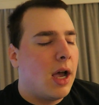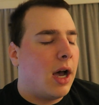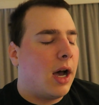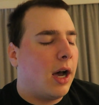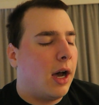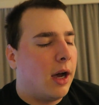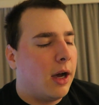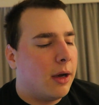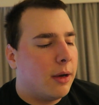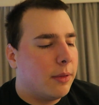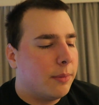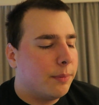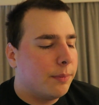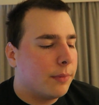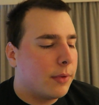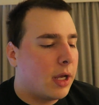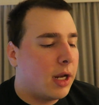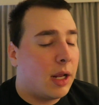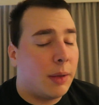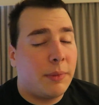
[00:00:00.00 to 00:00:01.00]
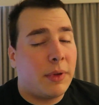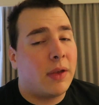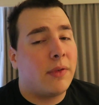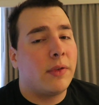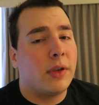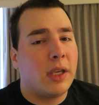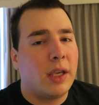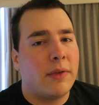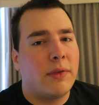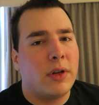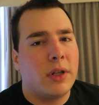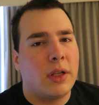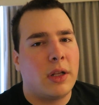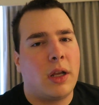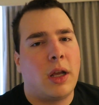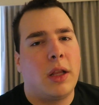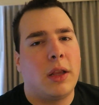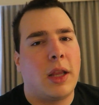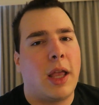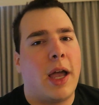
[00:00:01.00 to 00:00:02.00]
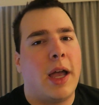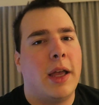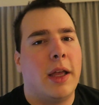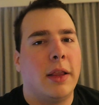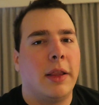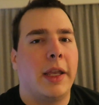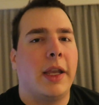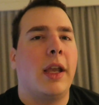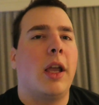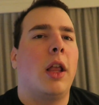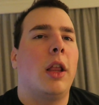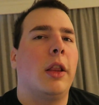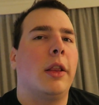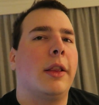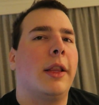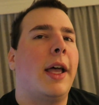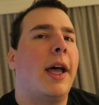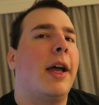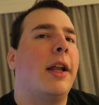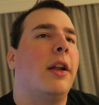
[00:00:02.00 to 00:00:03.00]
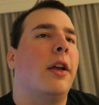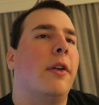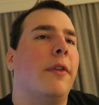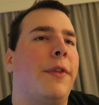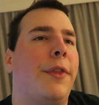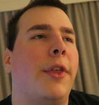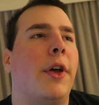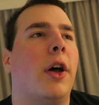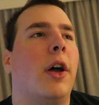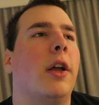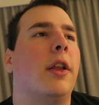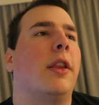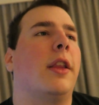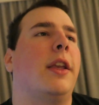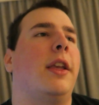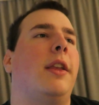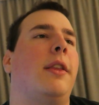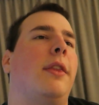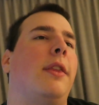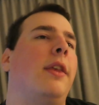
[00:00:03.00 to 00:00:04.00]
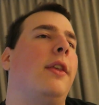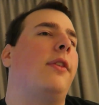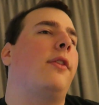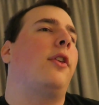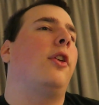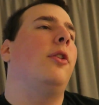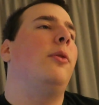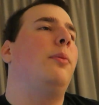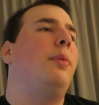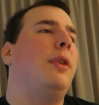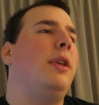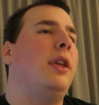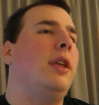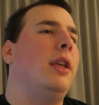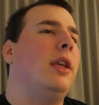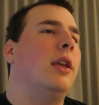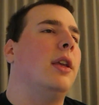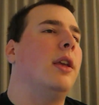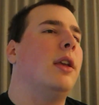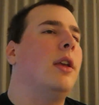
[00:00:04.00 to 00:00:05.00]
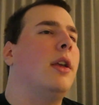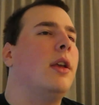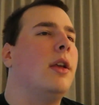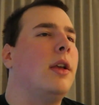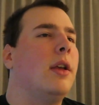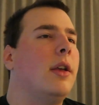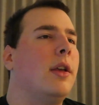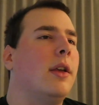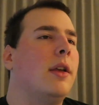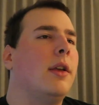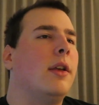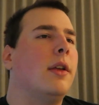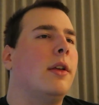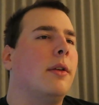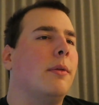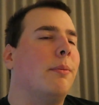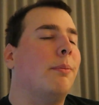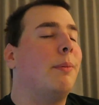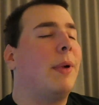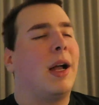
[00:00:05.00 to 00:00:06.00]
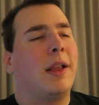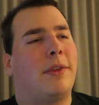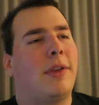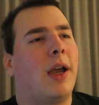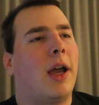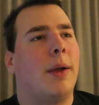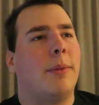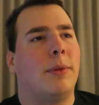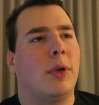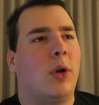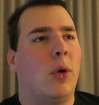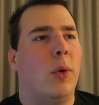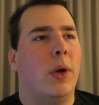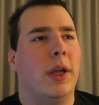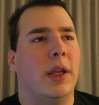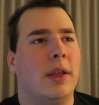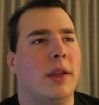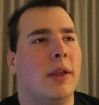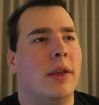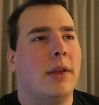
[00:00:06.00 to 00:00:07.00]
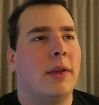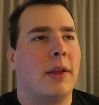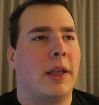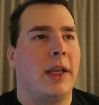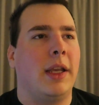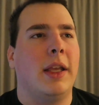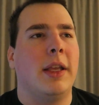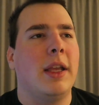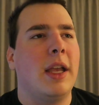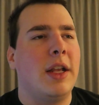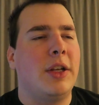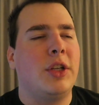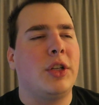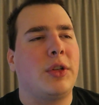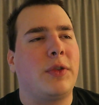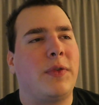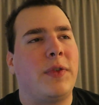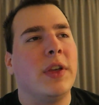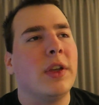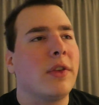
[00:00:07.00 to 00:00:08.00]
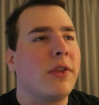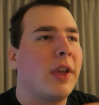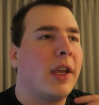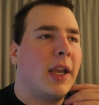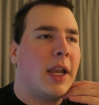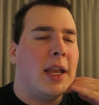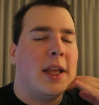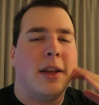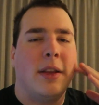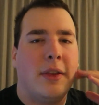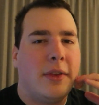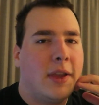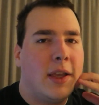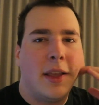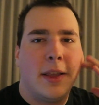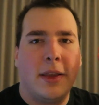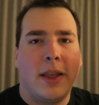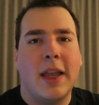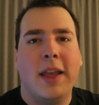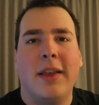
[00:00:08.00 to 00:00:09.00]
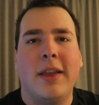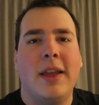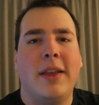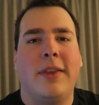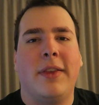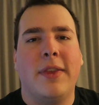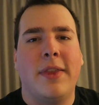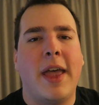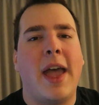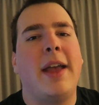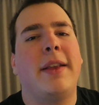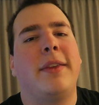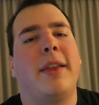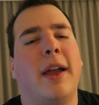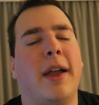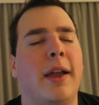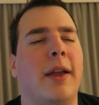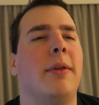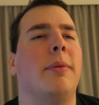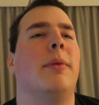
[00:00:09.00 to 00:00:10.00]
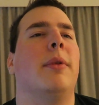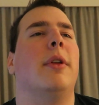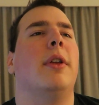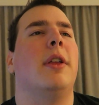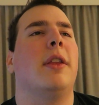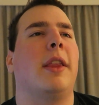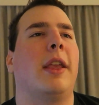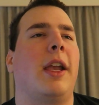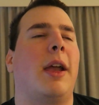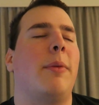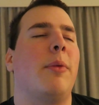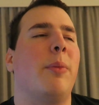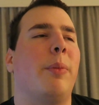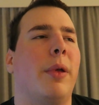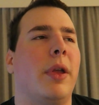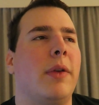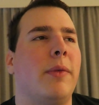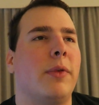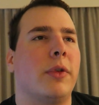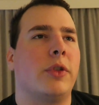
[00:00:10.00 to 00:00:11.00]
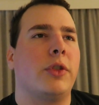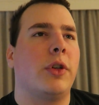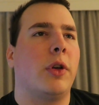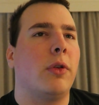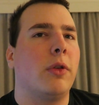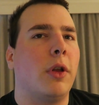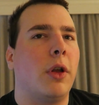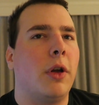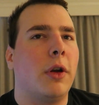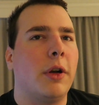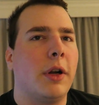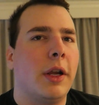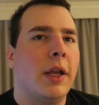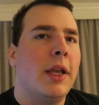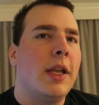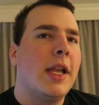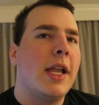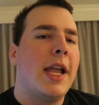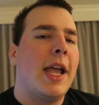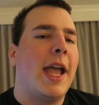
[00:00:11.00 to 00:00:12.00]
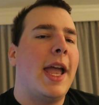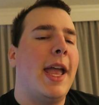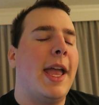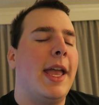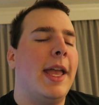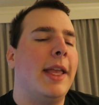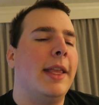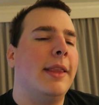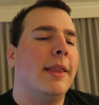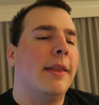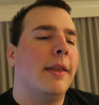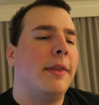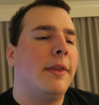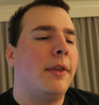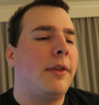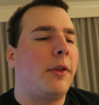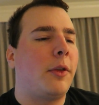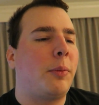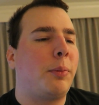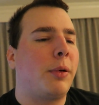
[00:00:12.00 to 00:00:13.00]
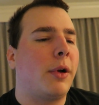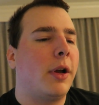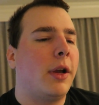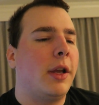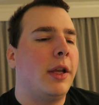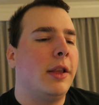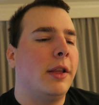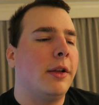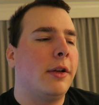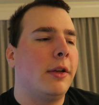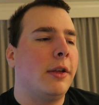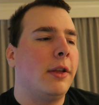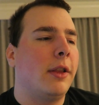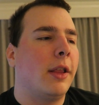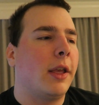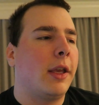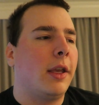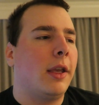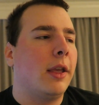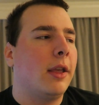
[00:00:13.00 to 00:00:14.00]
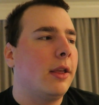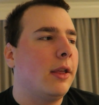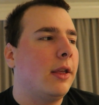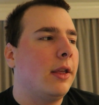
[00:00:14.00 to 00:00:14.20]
And I'm definitely giving it a lot of thought. Like, this could be my time to quit. Like, it just feels like it's that time. Like, I've been playing for so long, and this is probably literally like